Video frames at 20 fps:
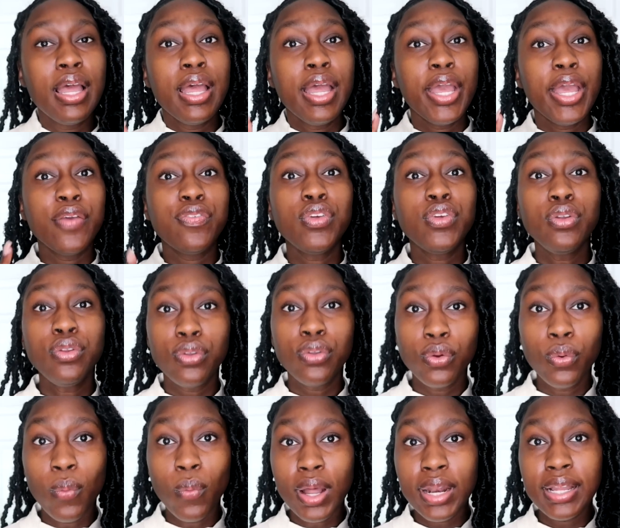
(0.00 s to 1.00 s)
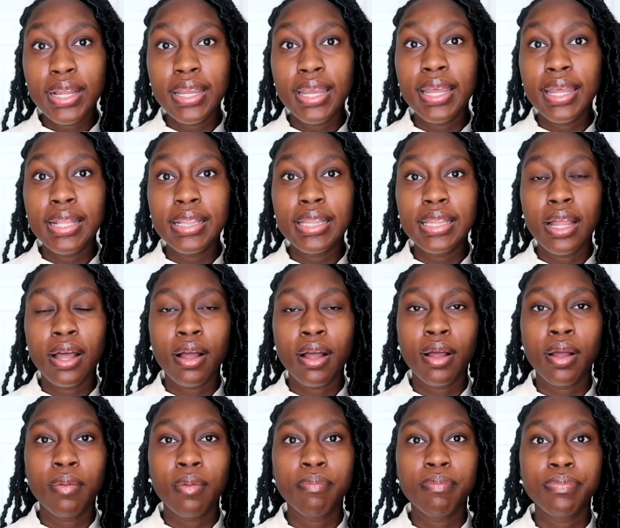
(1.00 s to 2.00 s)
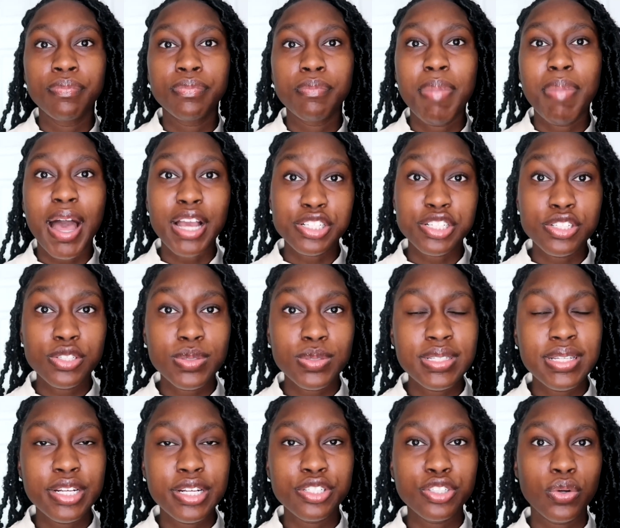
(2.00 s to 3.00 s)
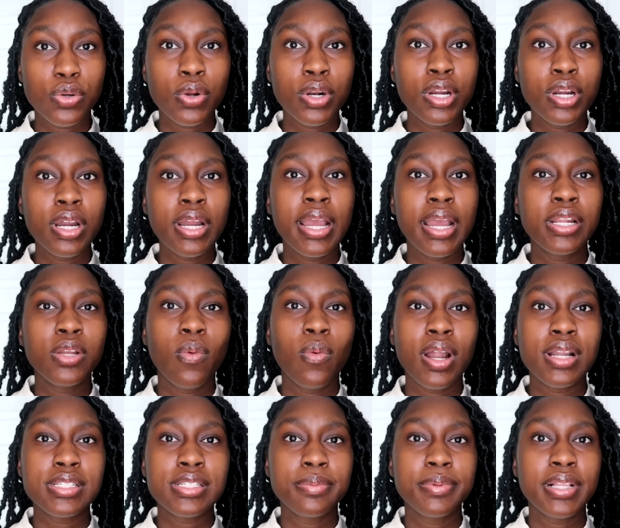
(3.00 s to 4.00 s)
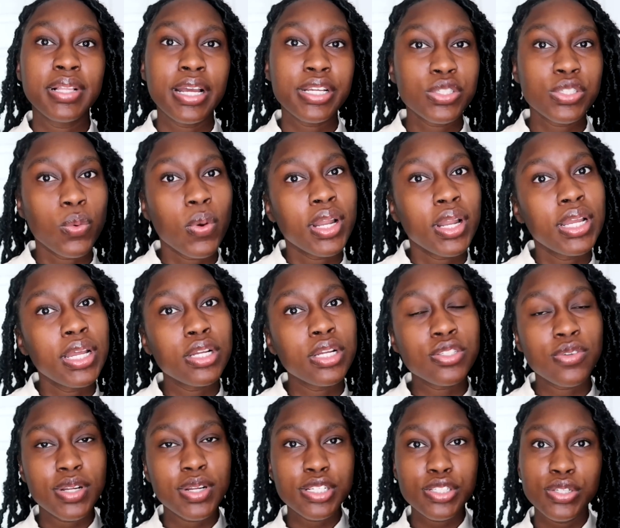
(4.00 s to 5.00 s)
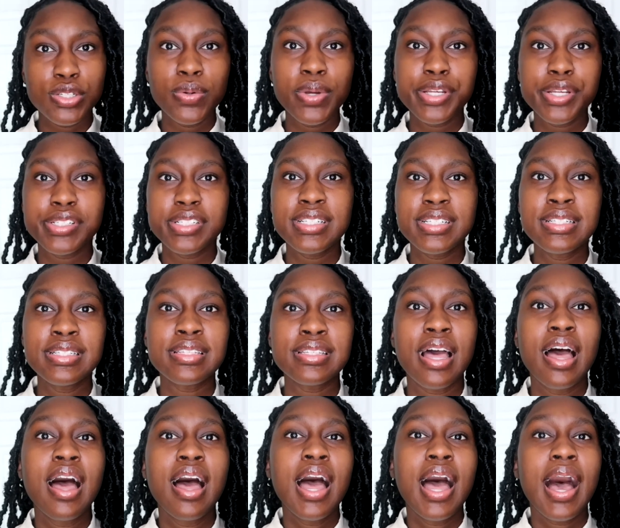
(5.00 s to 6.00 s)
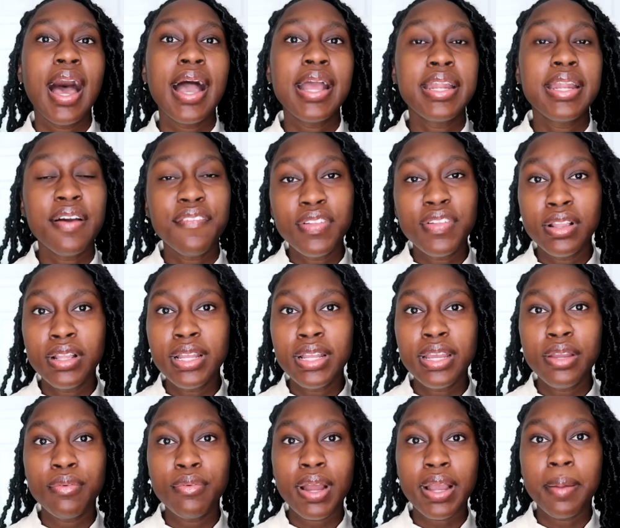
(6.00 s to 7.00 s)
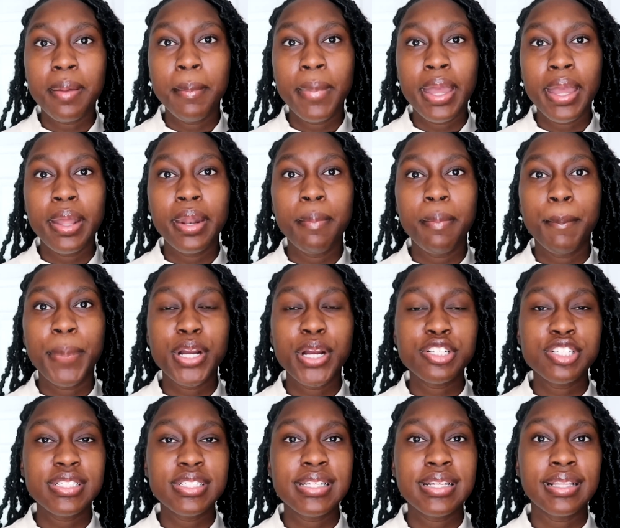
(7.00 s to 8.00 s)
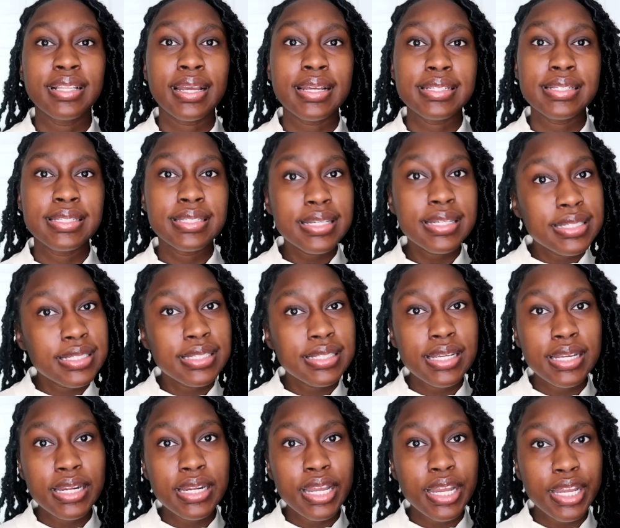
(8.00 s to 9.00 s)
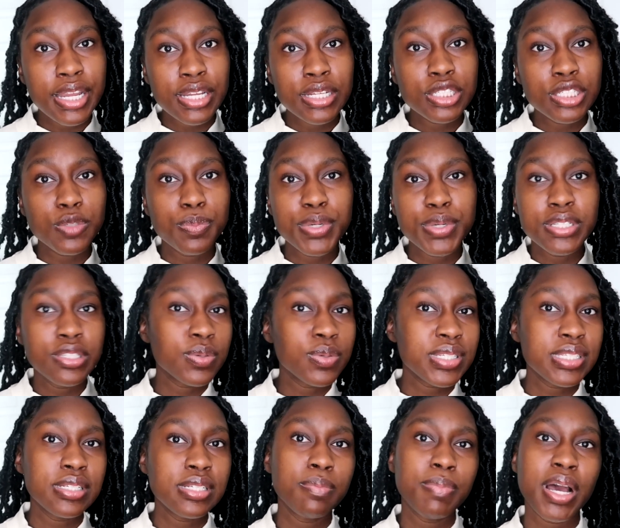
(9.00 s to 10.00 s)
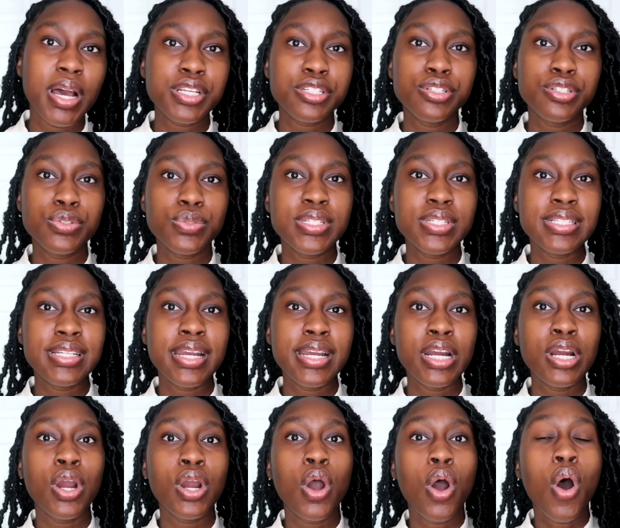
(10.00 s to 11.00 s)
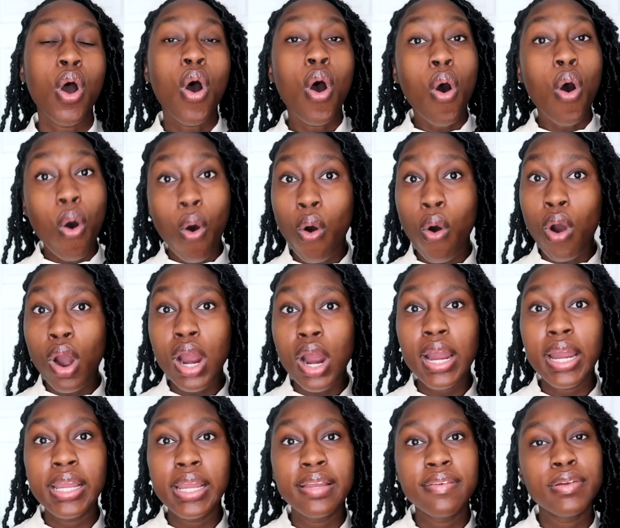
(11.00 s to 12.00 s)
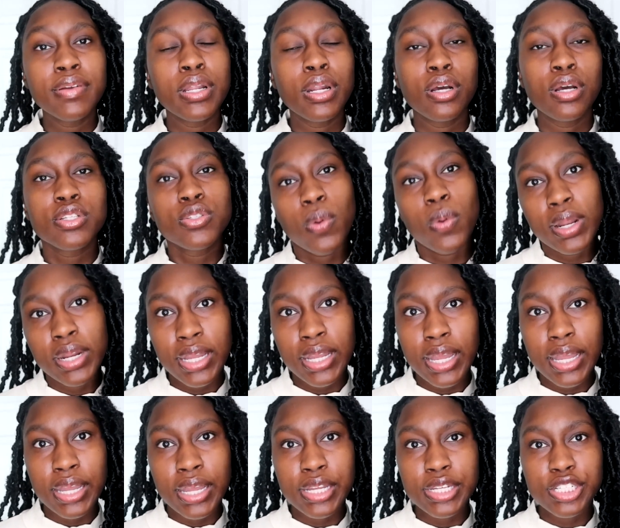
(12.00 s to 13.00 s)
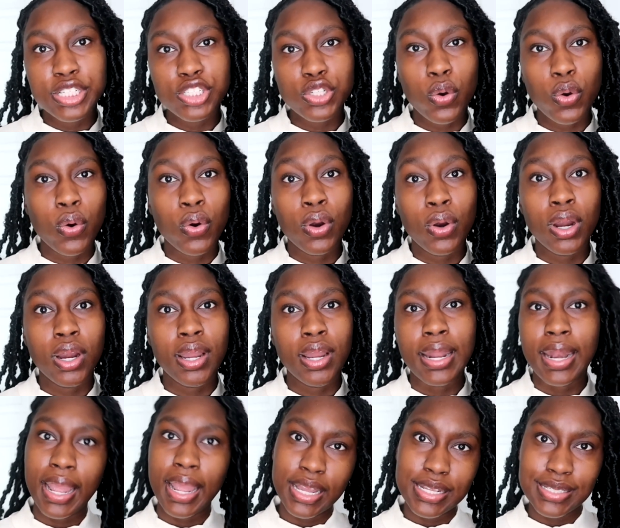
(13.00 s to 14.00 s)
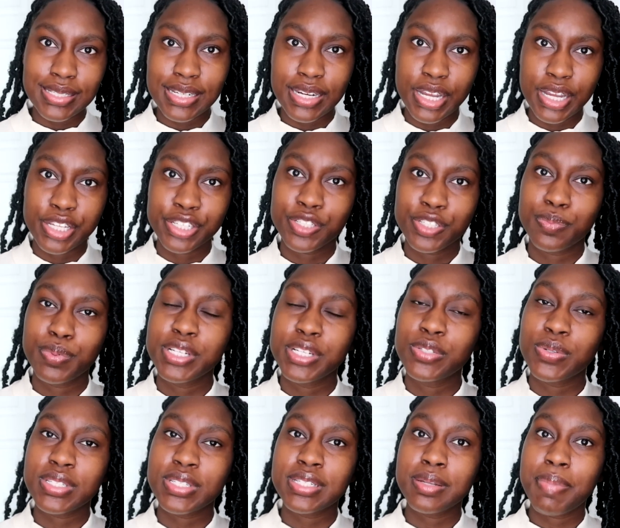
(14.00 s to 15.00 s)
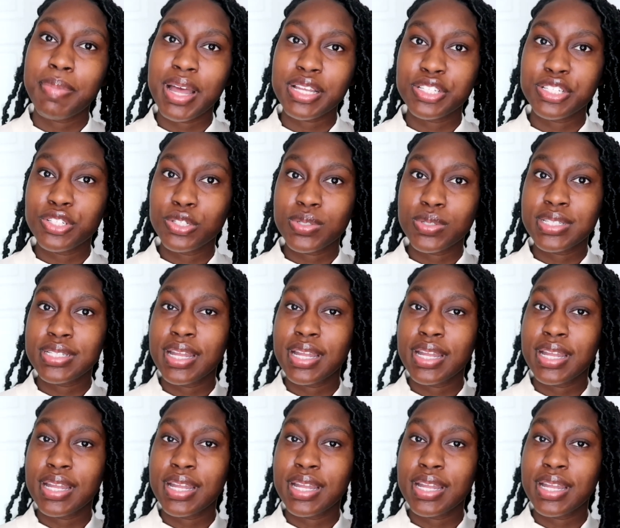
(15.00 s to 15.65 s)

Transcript: If you do want to get passion twist hair shorter and you want it to be like 20 to 22 inches, I definitely recommend purchasing like a 16-inch pre-twisted passion twist hair, or even a 20-inch or an 18-inch pre-twisted passion twist